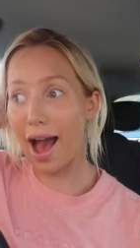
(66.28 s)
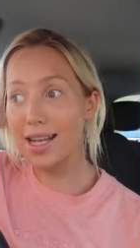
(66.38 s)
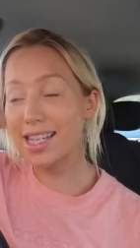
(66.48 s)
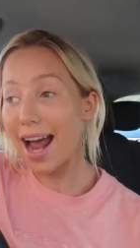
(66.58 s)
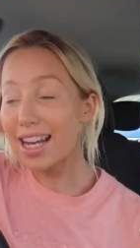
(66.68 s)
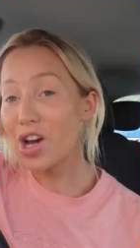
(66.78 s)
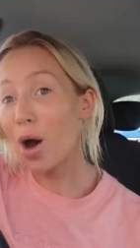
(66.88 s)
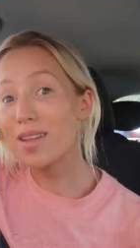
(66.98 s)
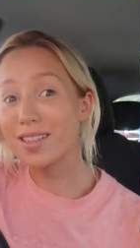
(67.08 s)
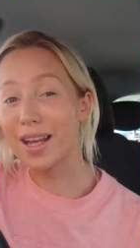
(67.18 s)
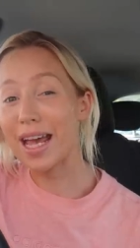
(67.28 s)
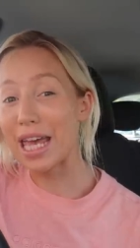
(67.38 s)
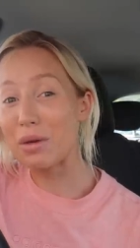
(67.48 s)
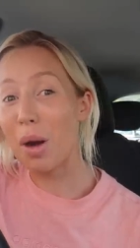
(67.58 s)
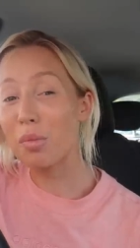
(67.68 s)
and Ellie Darby is going to
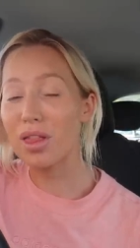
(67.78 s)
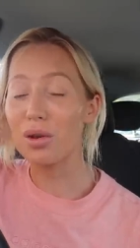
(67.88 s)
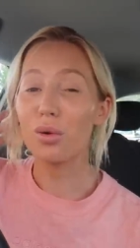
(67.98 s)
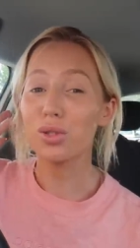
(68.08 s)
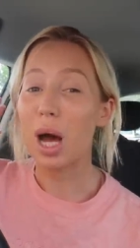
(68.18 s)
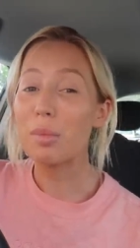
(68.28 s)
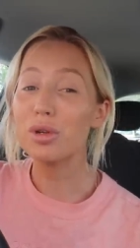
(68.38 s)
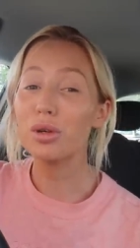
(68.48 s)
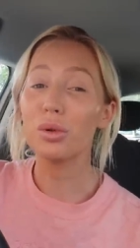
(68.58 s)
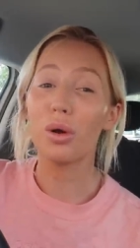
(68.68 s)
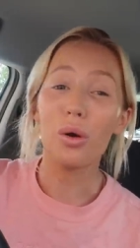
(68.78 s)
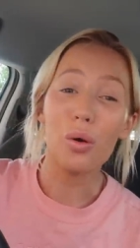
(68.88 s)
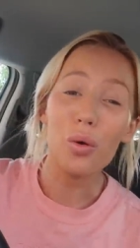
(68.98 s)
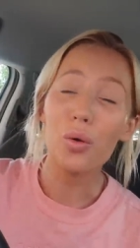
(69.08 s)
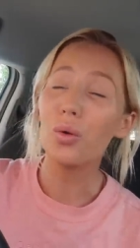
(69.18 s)
hit you up with an autumnal
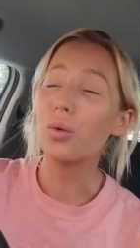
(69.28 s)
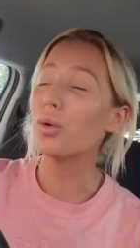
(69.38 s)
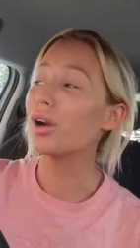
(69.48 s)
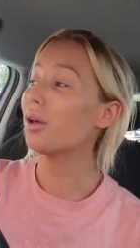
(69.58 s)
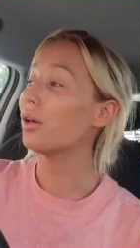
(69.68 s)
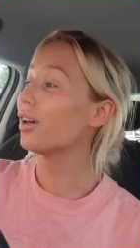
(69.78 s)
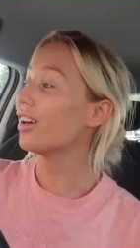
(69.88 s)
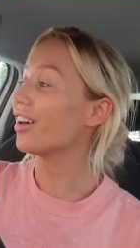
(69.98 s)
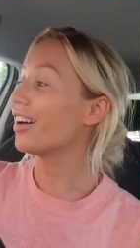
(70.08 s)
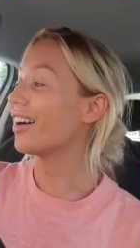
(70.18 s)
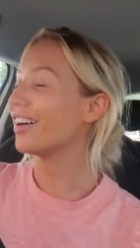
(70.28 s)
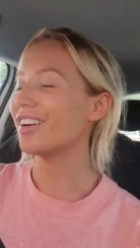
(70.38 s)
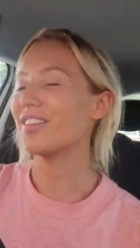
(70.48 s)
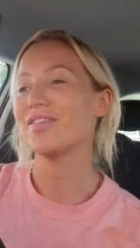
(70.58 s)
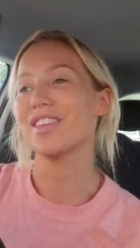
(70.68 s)
haul
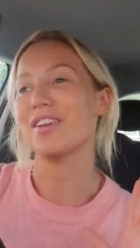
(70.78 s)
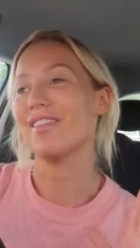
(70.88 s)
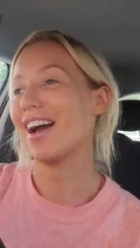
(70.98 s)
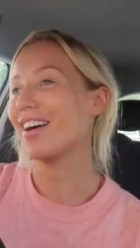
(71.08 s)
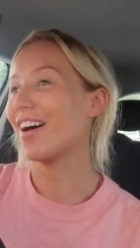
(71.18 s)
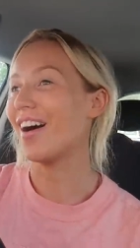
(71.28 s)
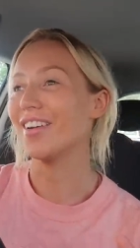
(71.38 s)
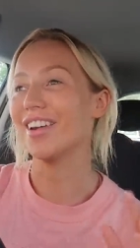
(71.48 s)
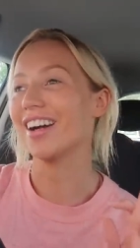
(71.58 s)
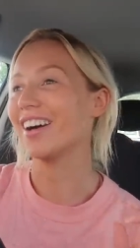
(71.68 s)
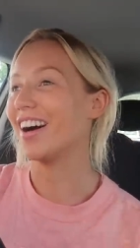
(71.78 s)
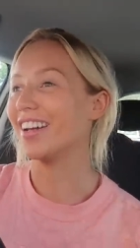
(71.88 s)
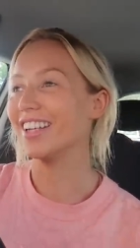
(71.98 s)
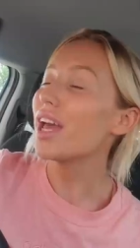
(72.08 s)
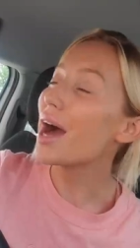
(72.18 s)
no way I can't I
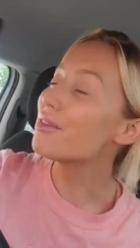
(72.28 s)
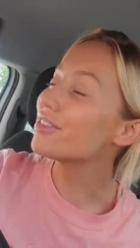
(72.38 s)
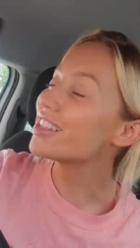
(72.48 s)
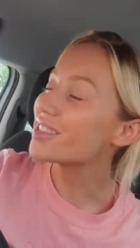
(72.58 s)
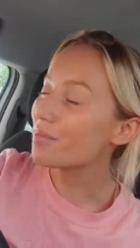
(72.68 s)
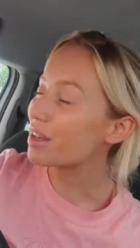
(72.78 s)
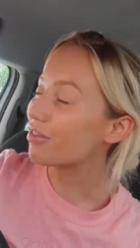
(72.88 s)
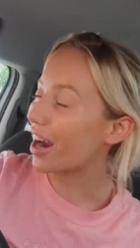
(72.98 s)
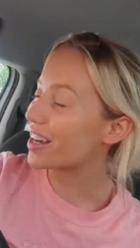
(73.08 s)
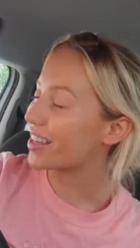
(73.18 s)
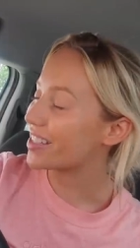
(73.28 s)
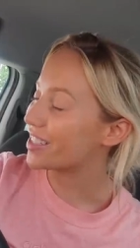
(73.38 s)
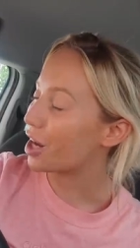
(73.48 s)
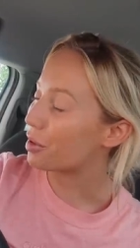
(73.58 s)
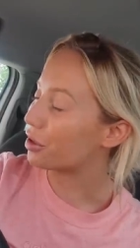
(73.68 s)
can't we have something very
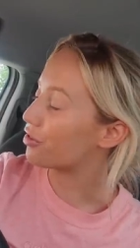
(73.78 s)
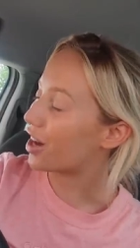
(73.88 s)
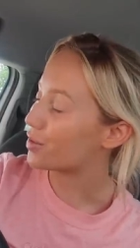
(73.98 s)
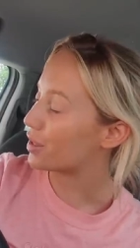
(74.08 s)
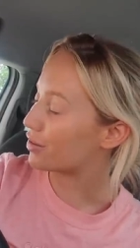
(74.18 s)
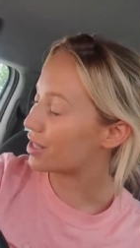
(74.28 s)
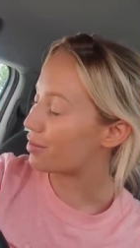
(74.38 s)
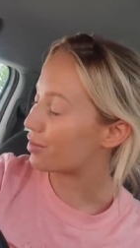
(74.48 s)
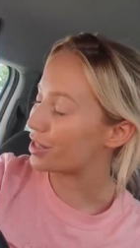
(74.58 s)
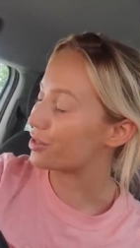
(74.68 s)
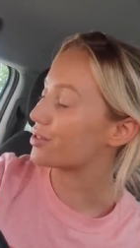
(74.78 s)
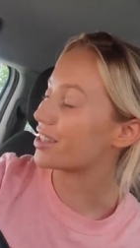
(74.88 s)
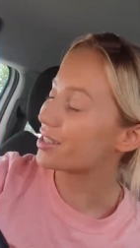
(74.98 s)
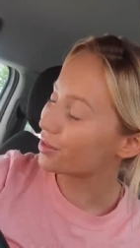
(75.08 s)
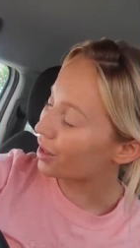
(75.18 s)
exciting coming on the first week of September Angels
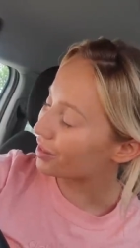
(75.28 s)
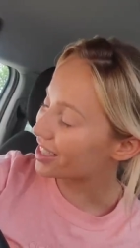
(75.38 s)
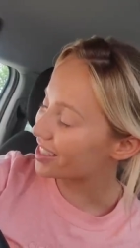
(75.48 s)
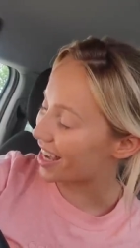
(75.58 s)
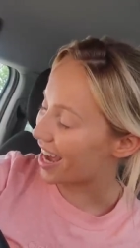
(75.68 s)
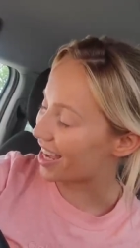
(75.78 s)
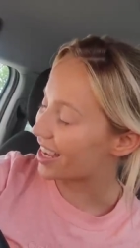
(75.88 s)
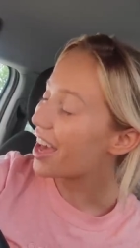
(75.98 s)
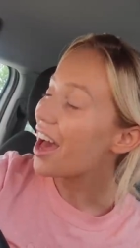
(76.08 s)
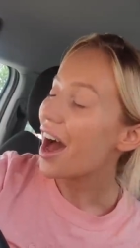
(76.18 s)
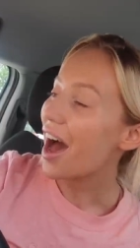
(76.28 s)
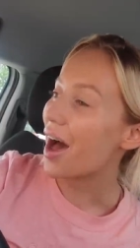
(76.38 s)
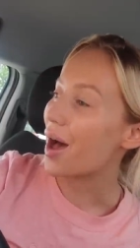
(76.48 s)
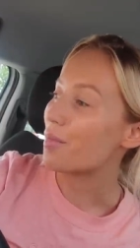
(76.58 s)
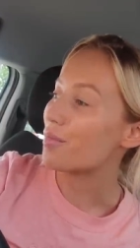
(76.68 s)
that's all I'm gonna say
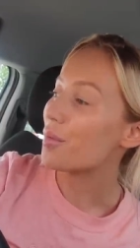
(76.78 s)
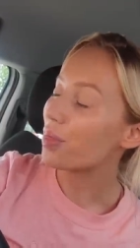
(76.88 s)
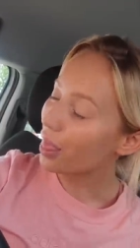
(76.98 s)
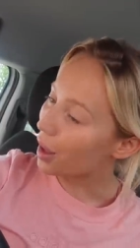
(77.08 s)
um